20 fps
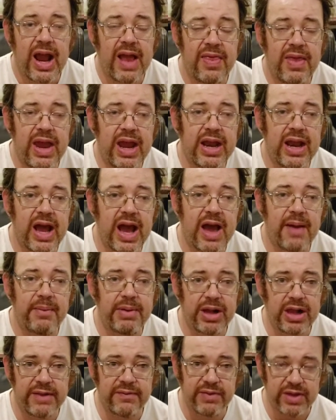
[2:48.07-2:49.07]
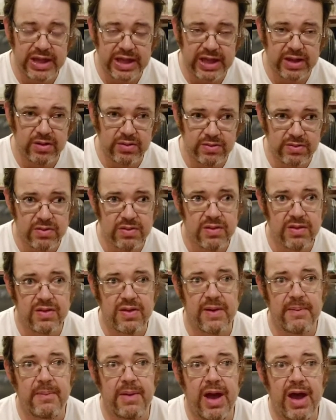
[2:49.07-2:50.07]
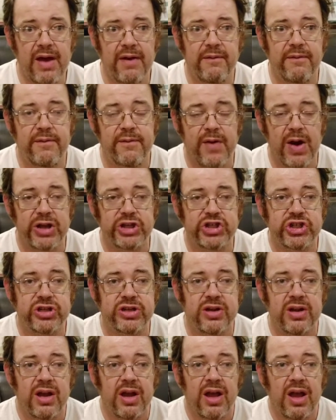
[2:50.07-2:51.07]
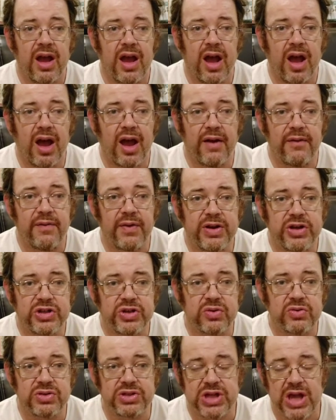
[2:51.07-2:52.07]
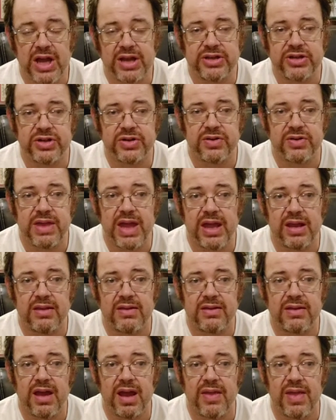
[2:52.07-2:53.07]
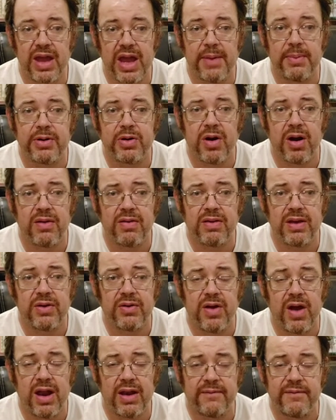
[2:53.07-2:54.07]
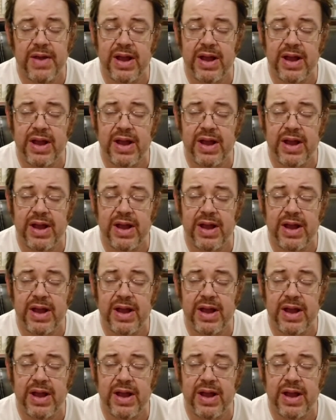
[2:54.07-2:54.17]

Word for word: and then um, it'll even kill some uh, French uh, French soldiers or hunters that uh, they come across later on.